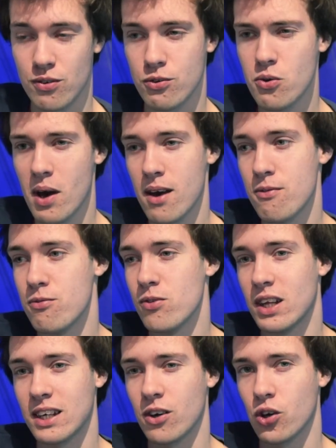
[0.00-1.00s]
If you have
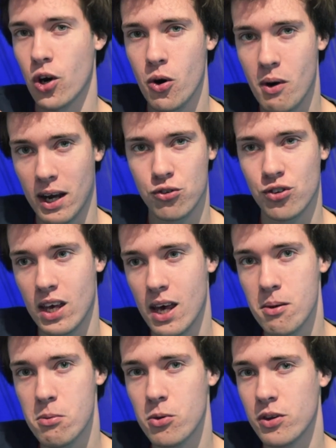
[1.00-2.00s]
like a coax
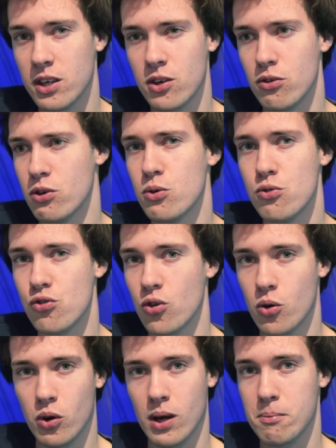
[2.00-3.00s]
cable that you use
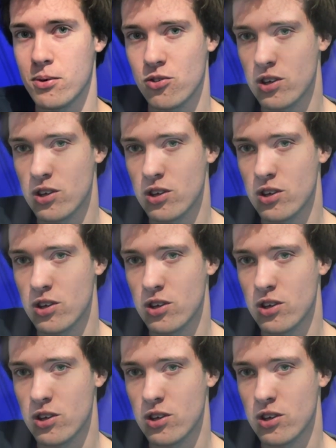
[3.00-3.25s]
to hook up a